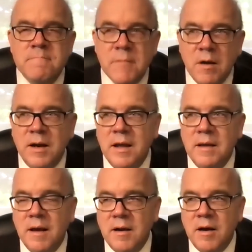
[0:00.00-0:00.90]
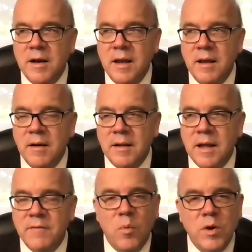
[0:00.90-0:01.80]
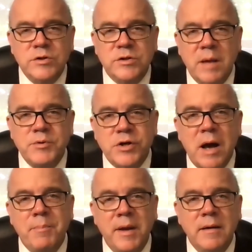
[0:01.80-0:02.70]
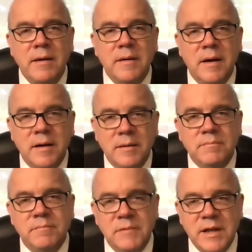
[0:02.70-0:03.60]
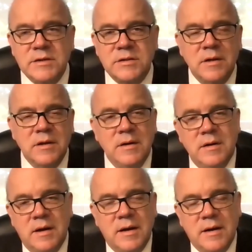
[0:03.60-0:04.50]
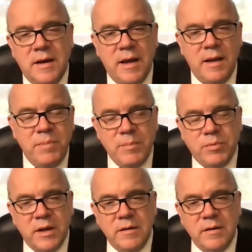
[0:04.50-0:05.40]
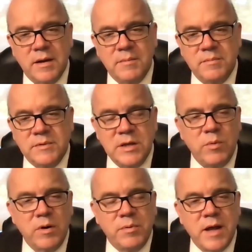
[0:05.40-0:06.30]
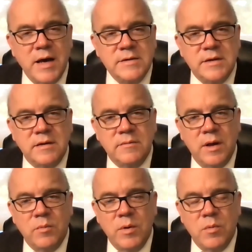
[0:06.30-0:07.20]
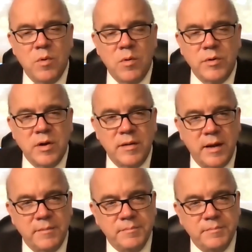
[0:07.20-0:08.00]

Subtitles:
kind of a one-stop shopping list, and people can see what applies, and we will work with you on that.